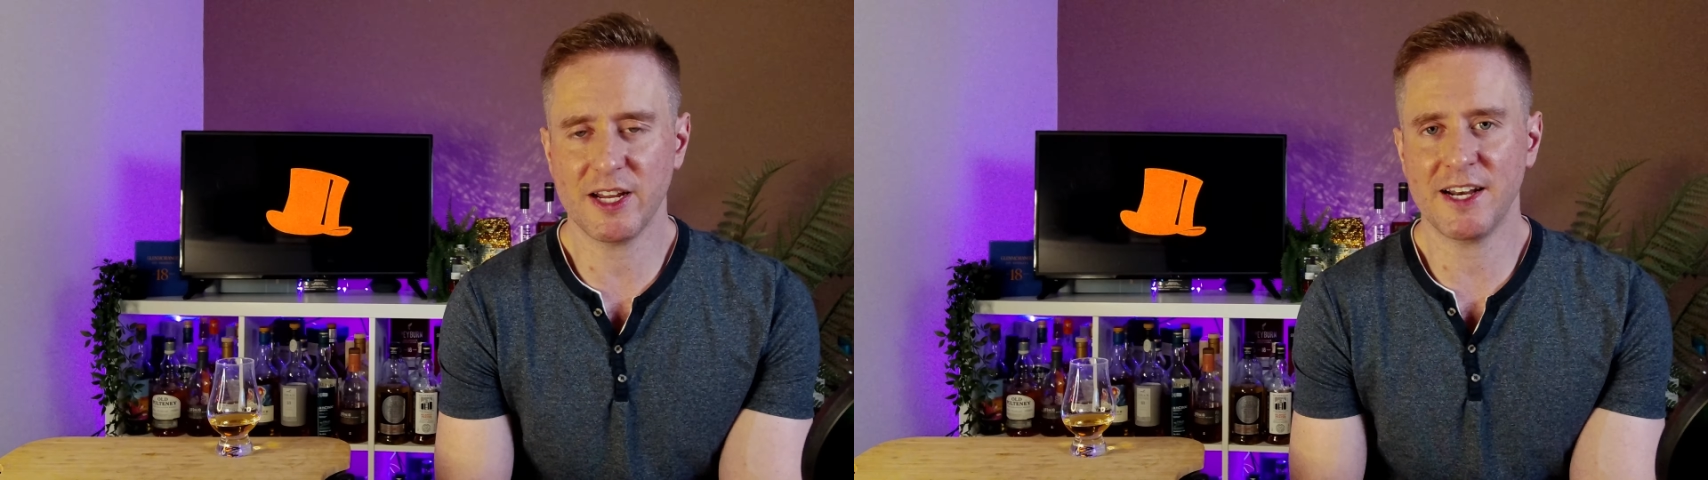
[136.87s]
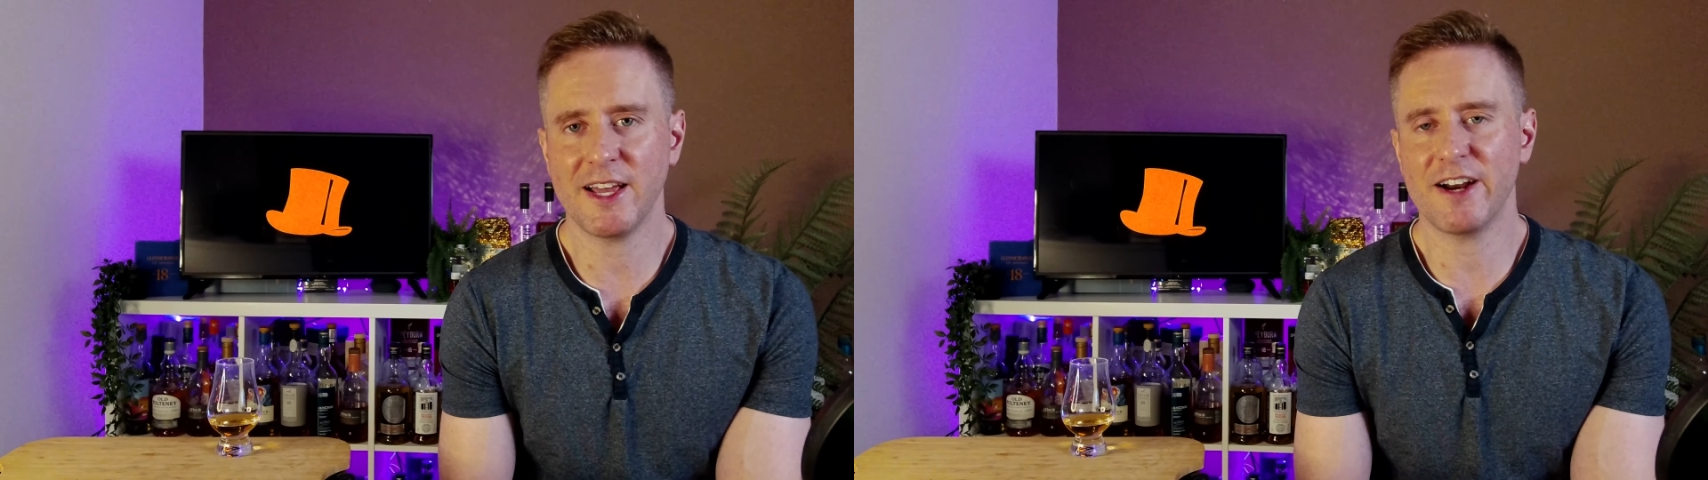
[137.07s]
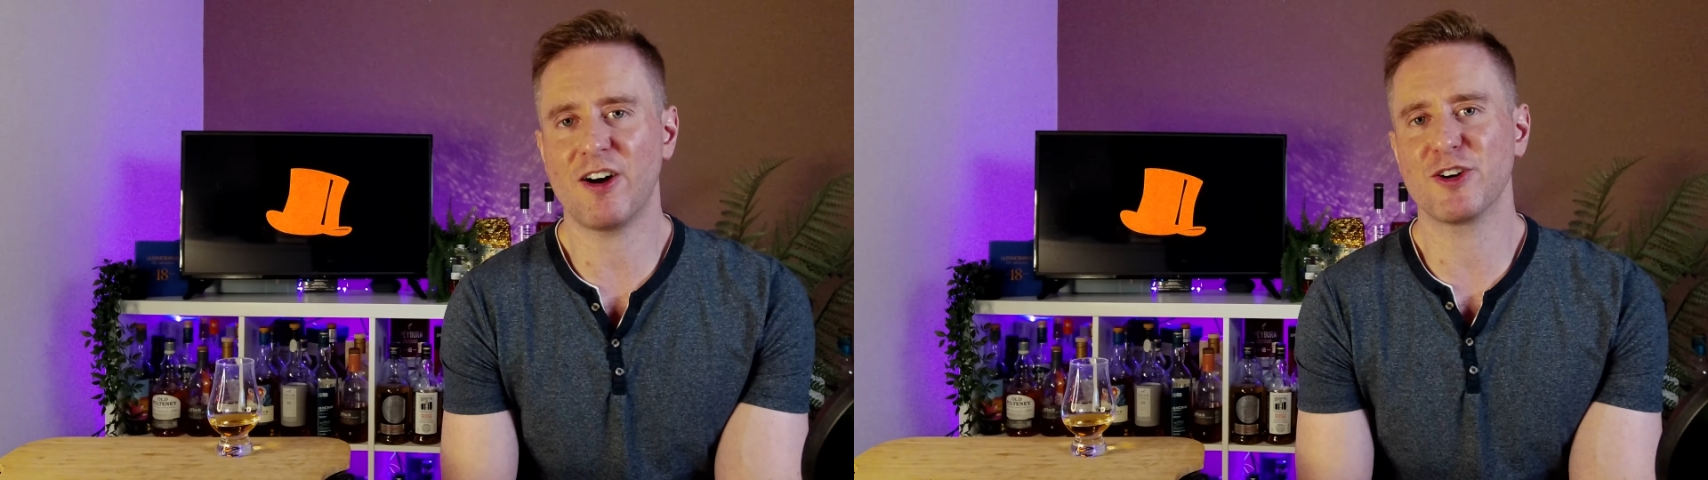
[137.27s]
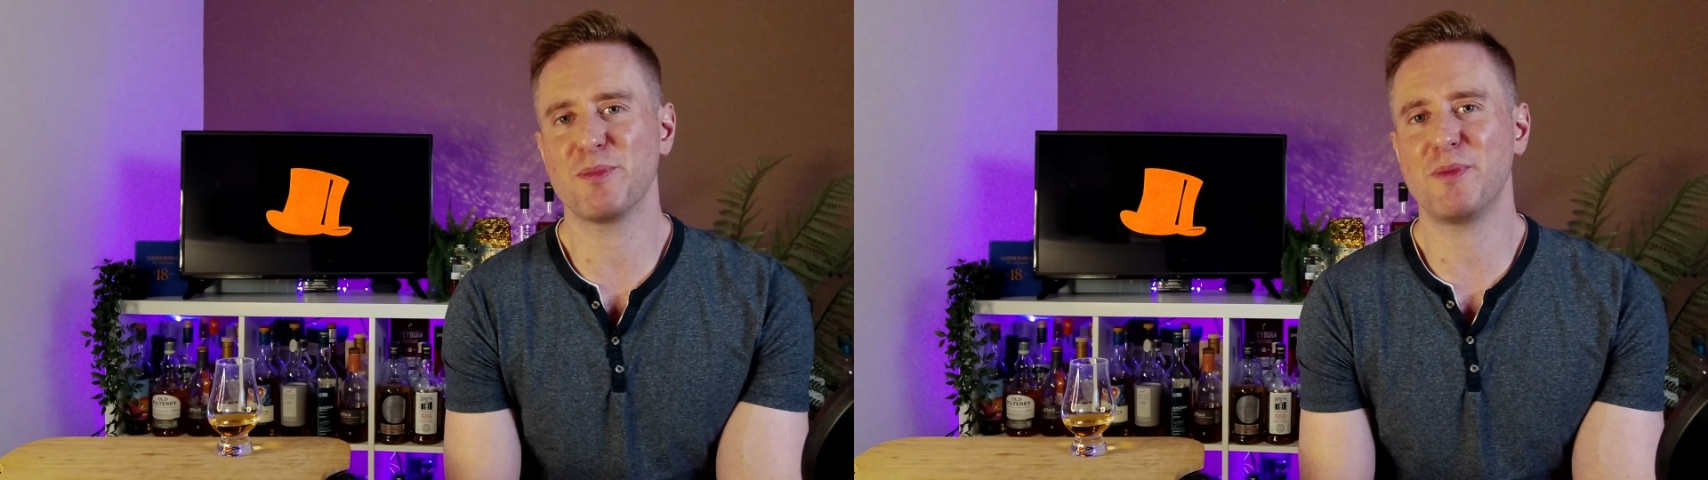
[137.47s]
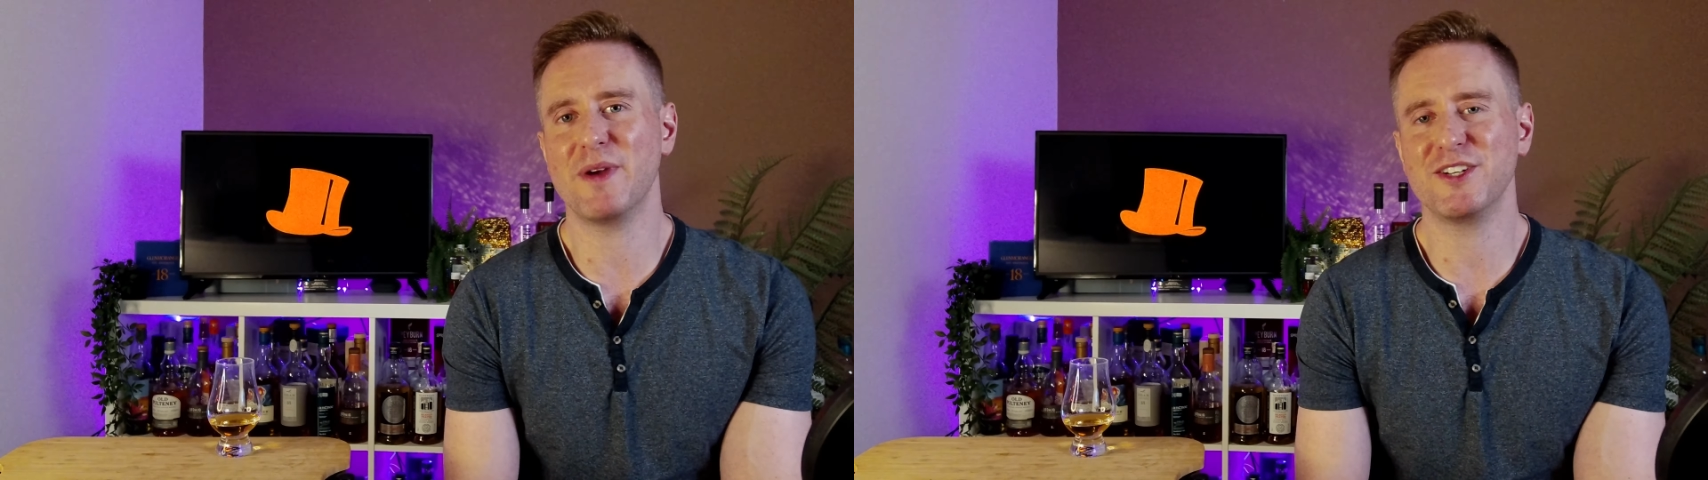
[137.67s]
and that
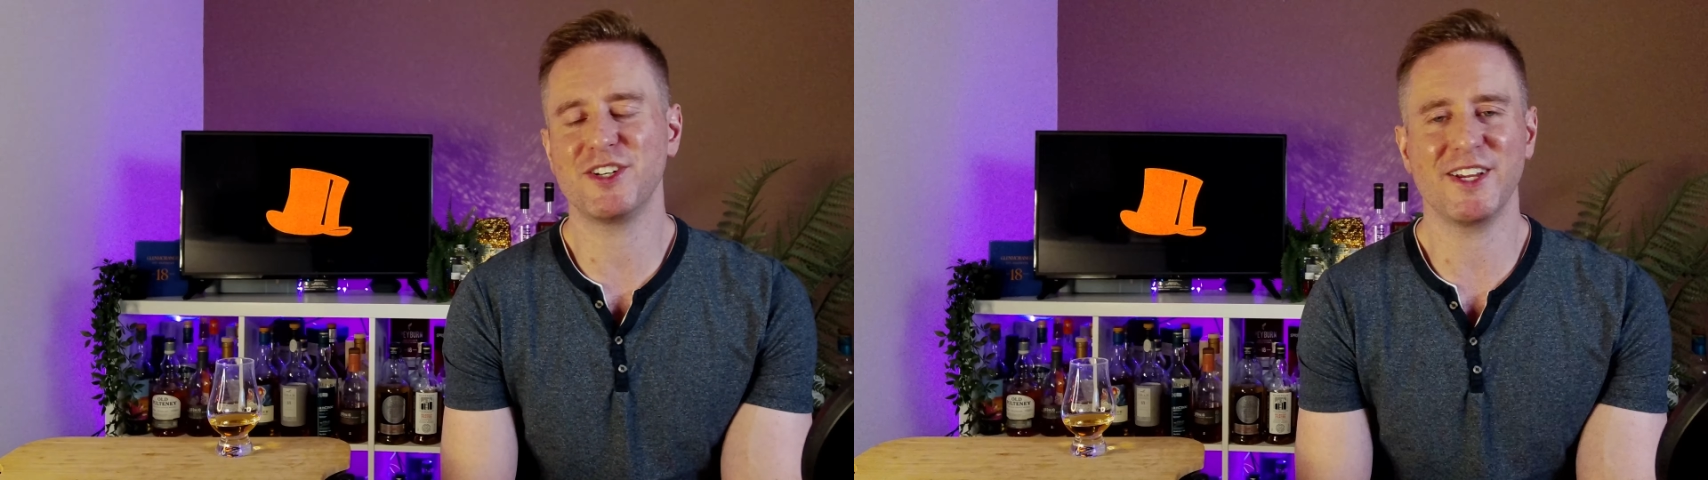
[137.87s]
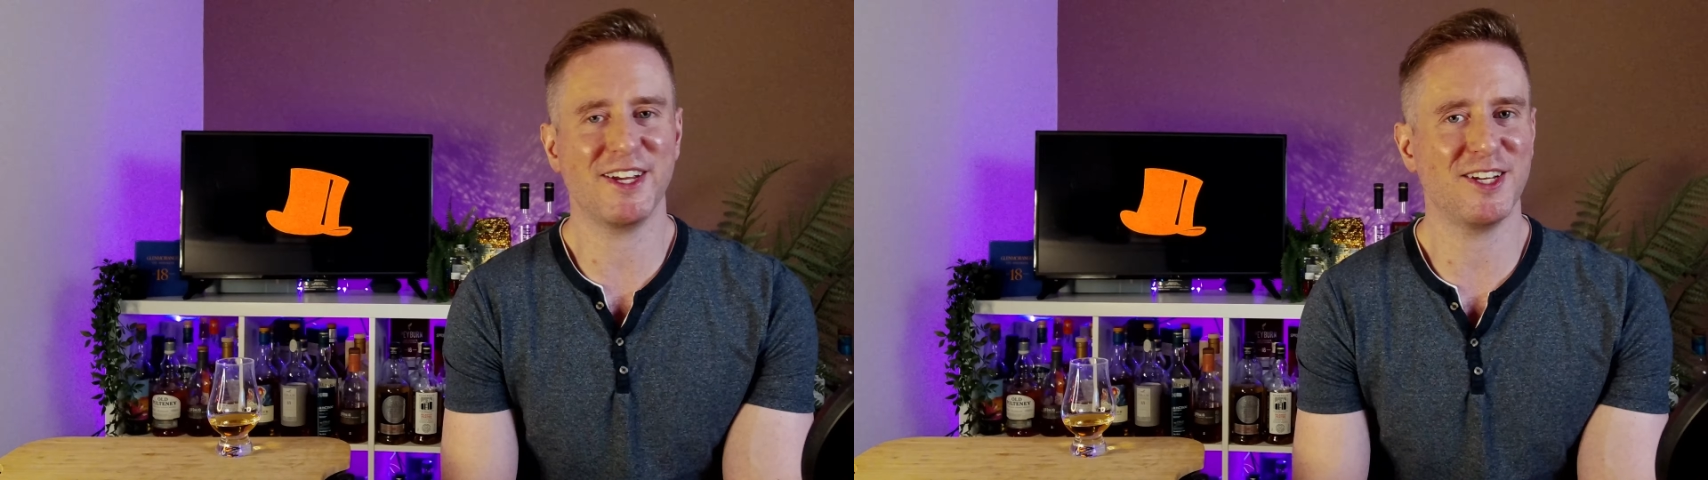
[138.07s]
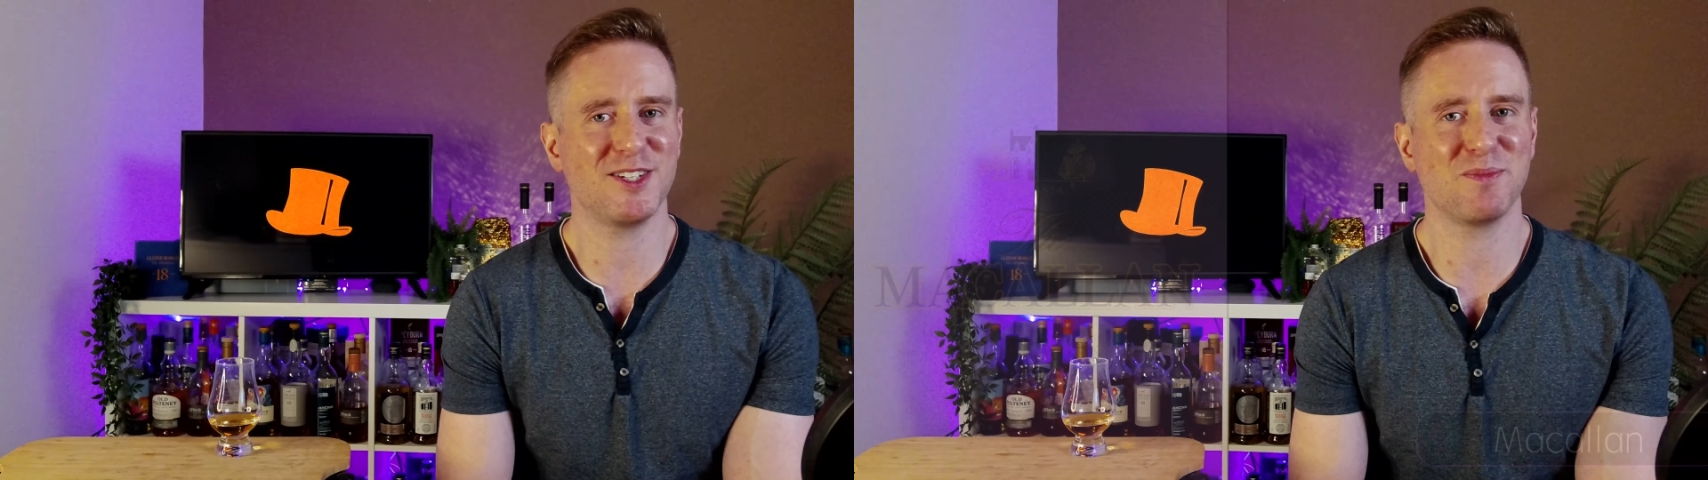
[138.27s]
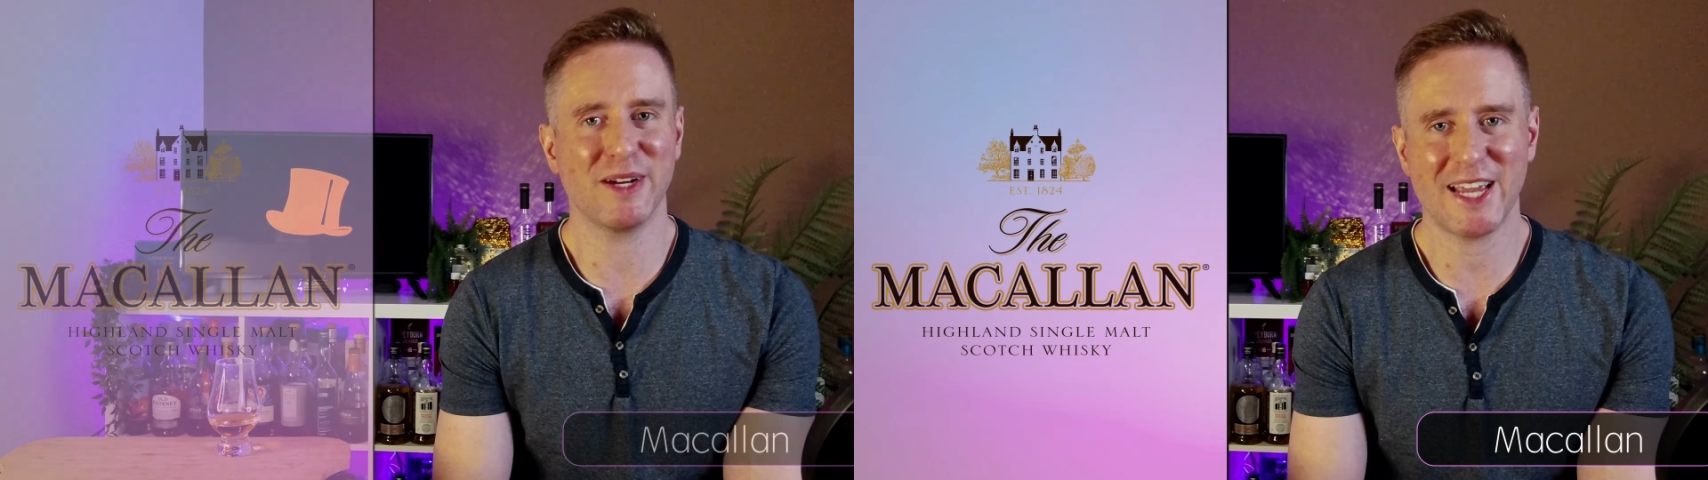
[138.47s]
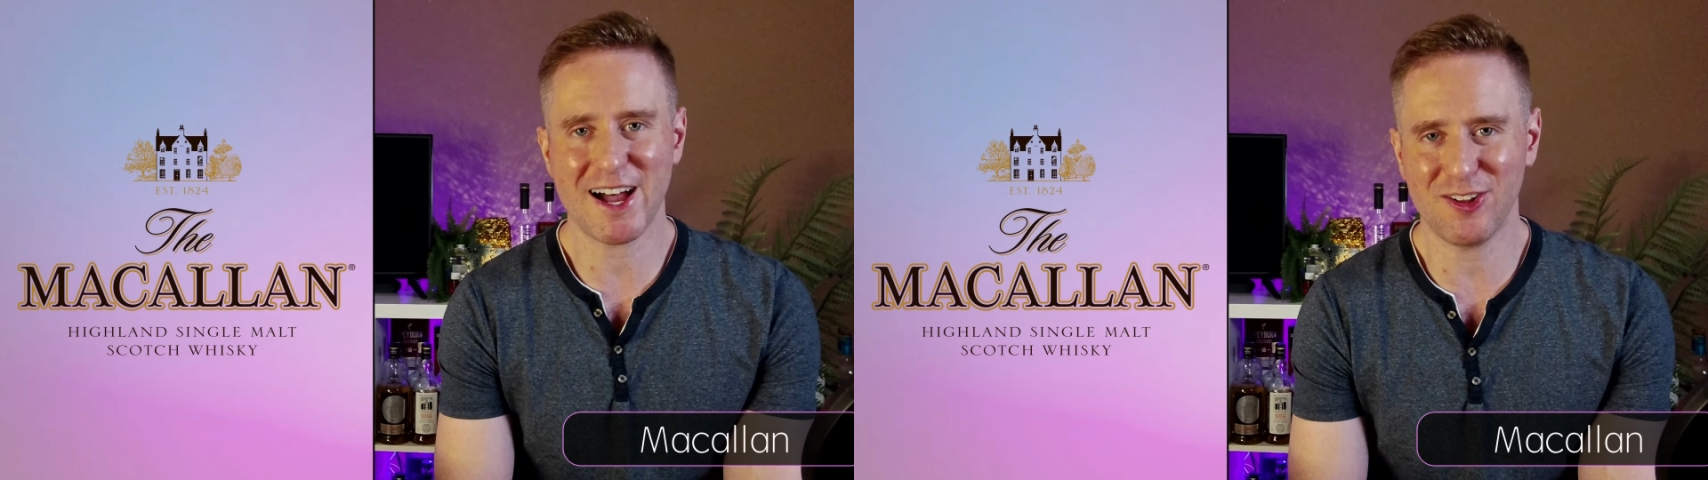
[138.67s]
honorable mention is
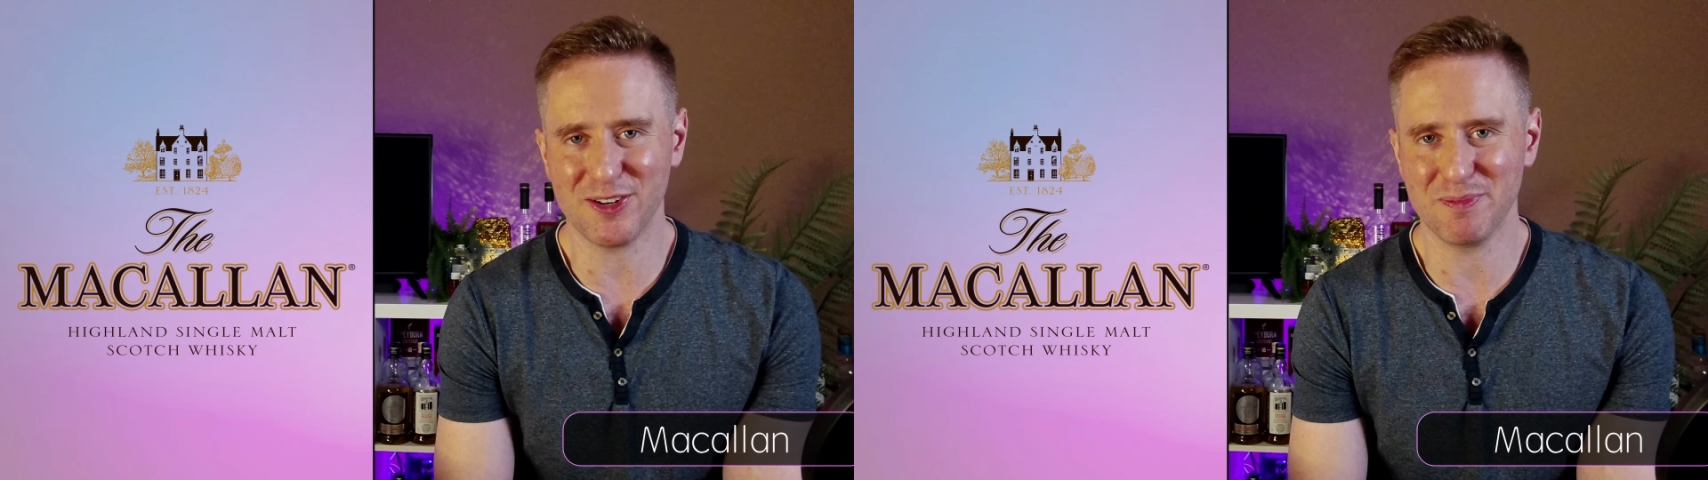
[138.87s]
Macallan.